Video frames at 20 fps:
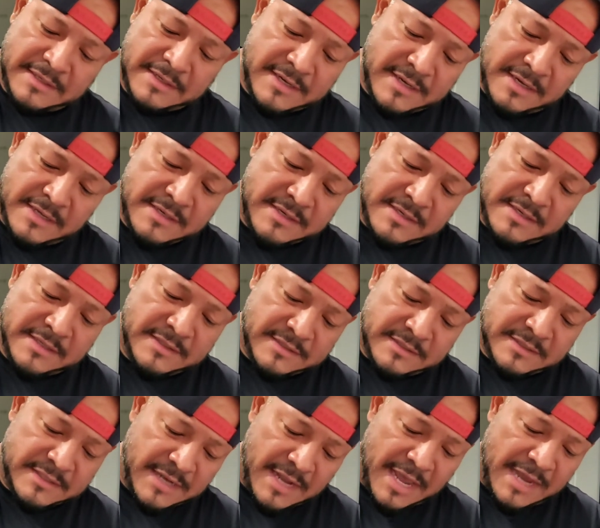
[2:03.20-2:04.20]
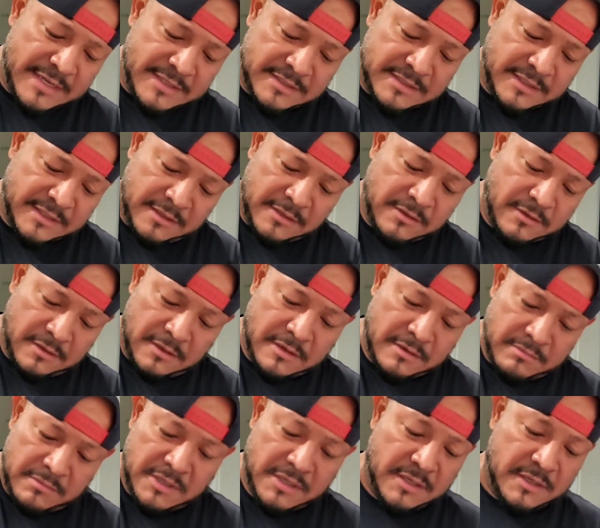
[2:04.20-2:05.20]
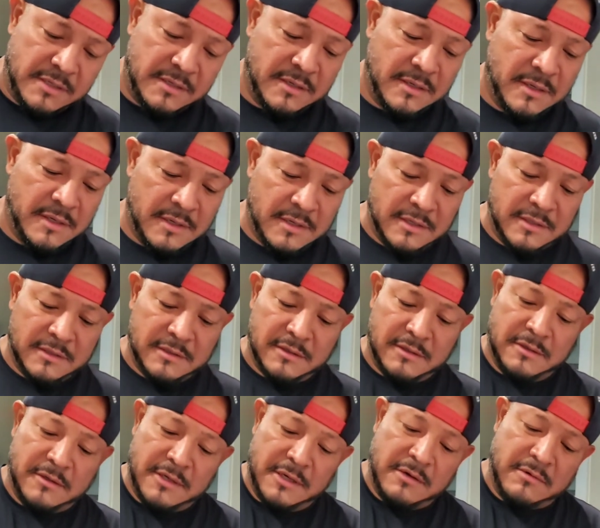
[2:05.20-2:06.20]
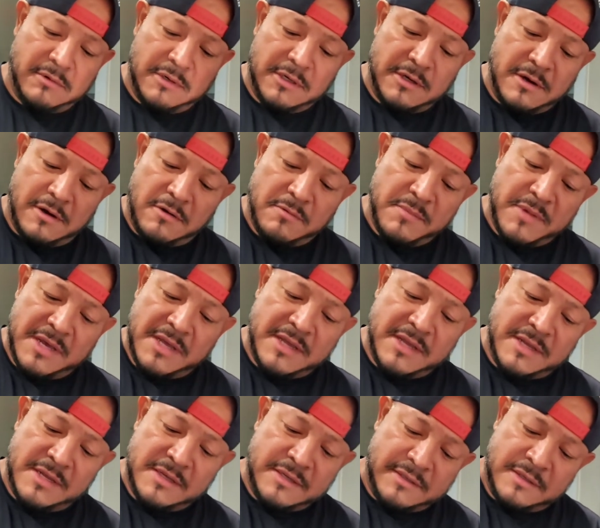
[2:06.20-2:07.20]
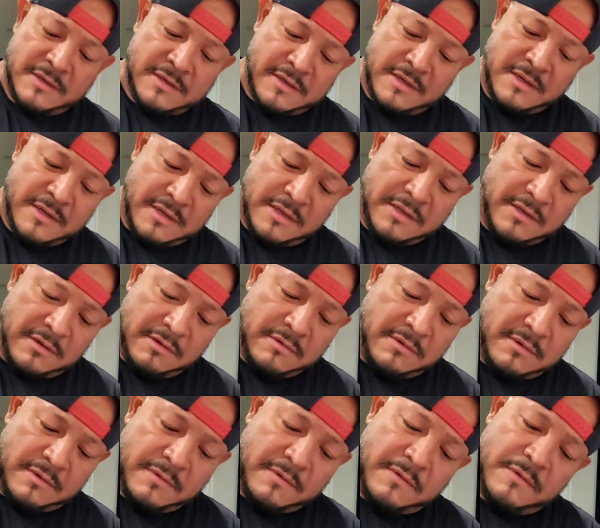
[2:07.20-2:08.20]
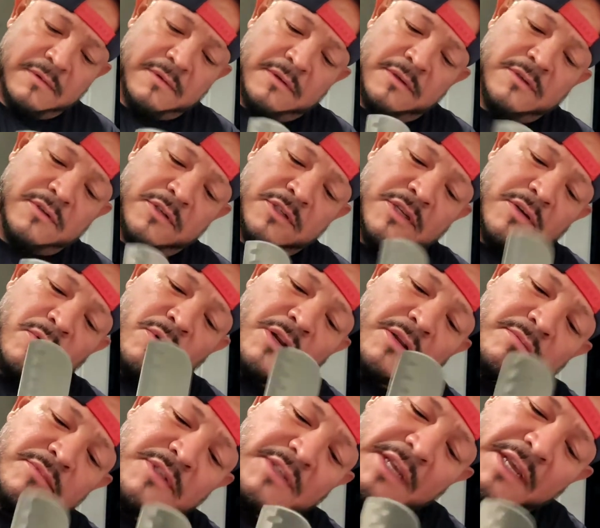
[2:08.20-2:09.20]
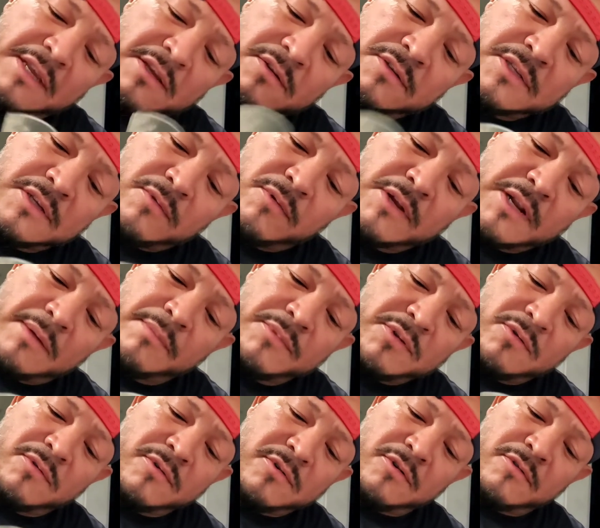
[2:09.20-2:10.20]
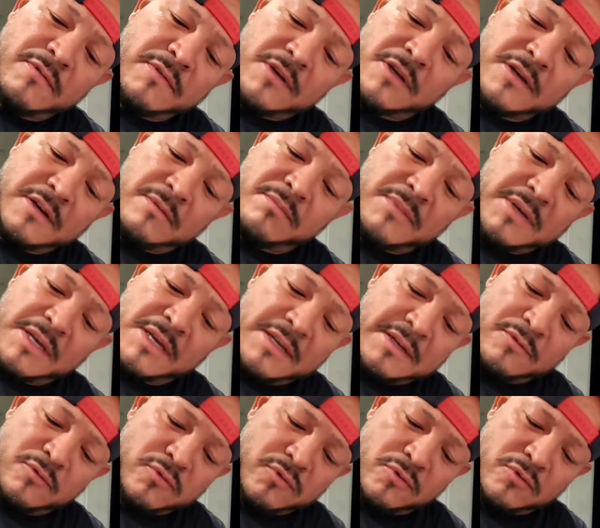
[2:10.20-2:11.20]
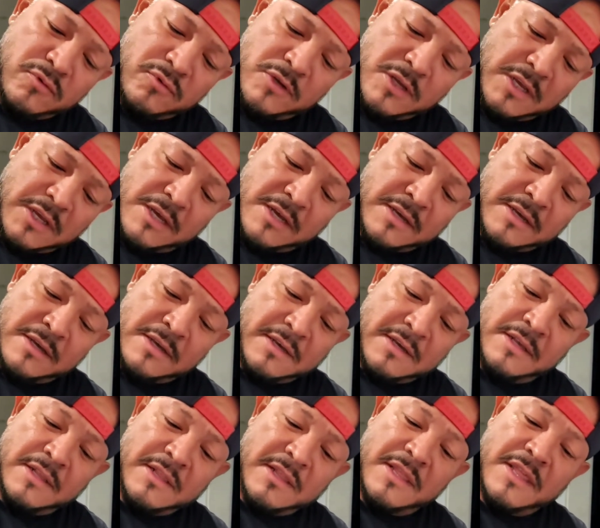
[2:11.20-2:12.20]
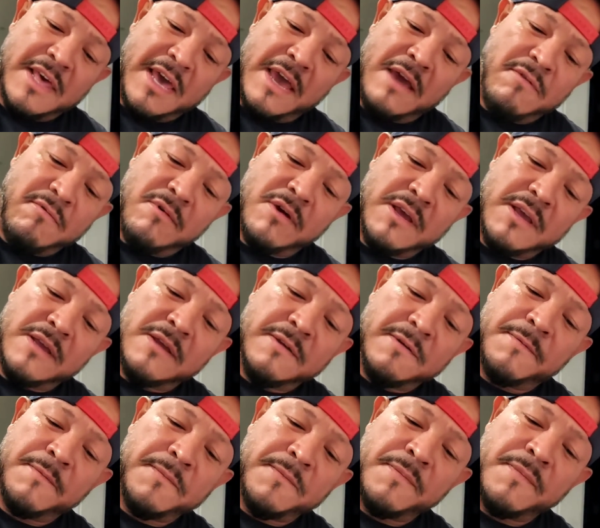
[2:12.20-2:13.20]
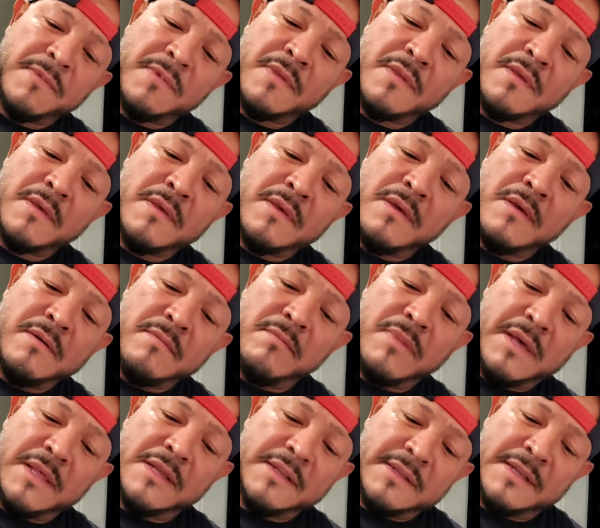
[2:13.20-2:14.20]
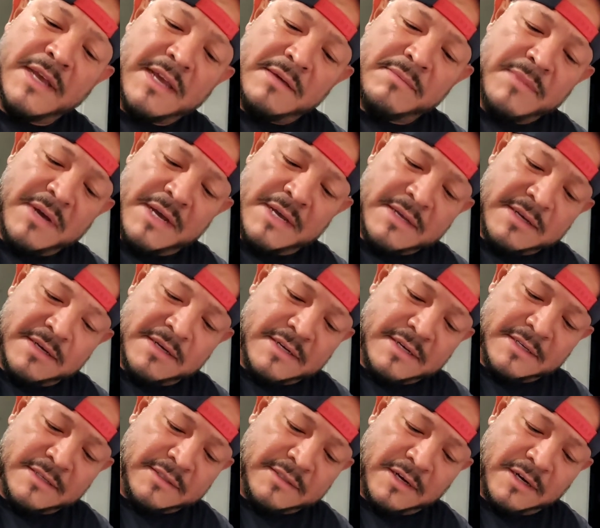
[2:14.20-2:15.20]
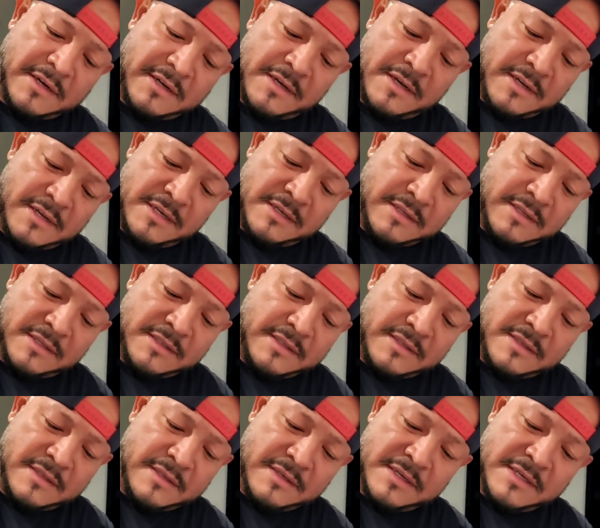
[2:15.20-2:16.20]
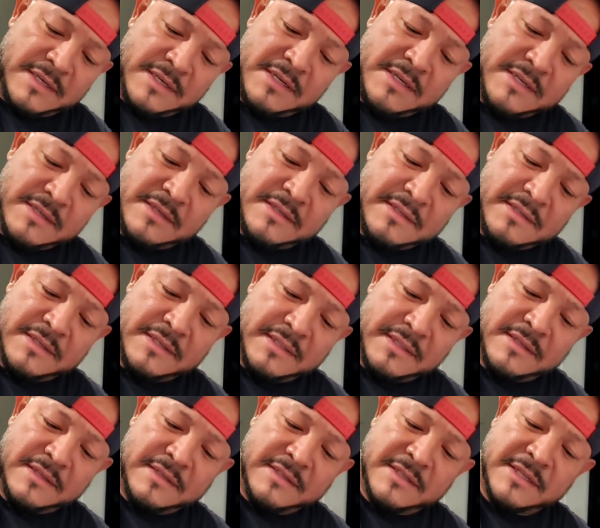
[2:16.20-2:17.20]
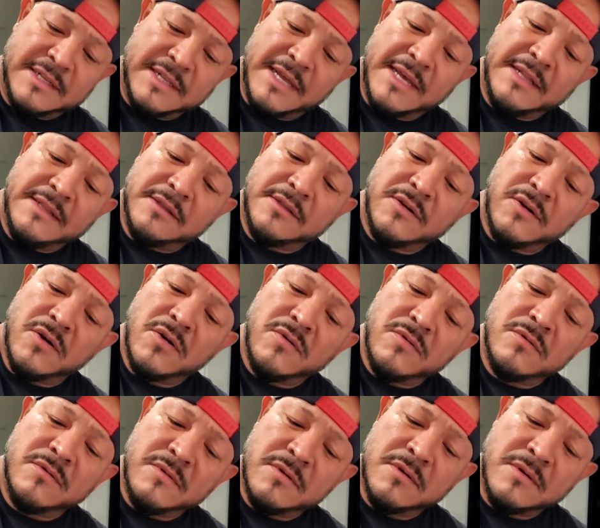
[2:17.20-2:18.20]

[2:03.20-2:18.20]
and cutting and slicing, you know what I mean? So here we go, man. You, mm, you see what I'm saying? You see what I'm doing over here, man? Ooh, yeah. That way, by the time I uh, start cutting the, the onions and the cilantro,